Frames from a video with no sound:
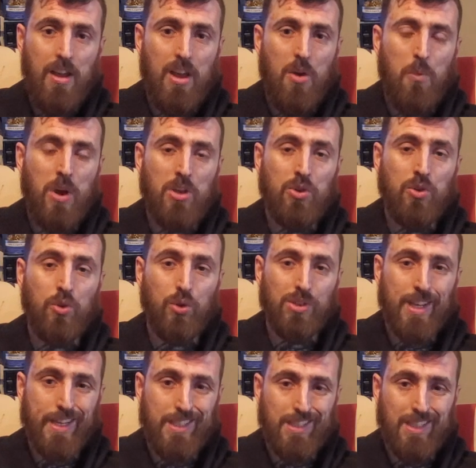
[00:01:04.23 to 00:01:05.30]
And when you're
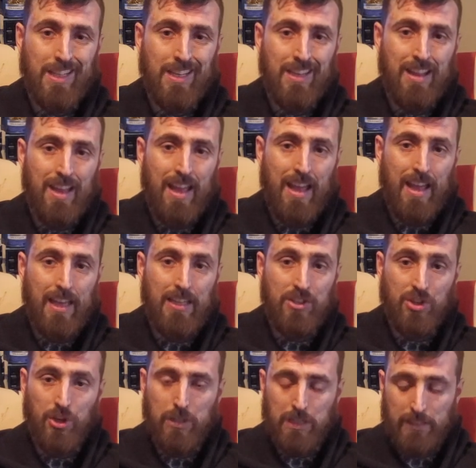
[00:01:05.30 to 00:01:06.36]
testing a
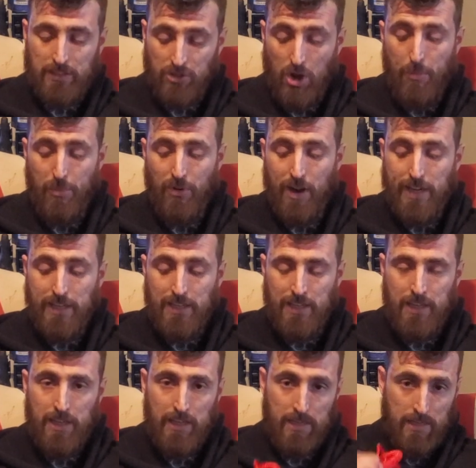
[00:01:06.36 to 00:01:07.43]
circuit that's
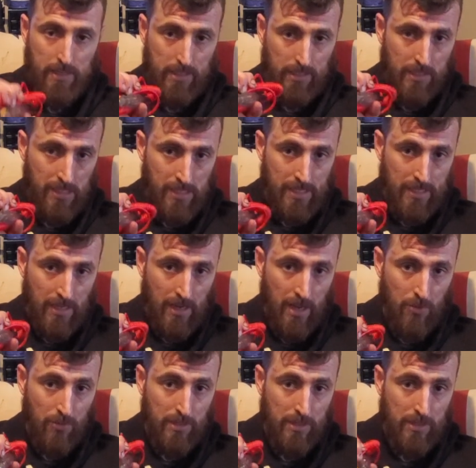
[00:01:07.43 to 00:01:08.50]
operating, you need it
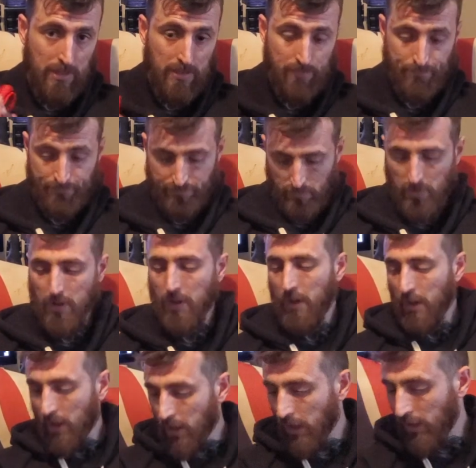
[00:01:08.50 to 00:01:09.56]
loaded.
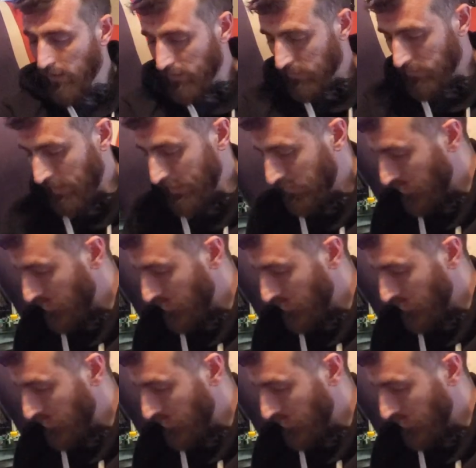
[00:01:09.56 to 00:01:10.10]
So that's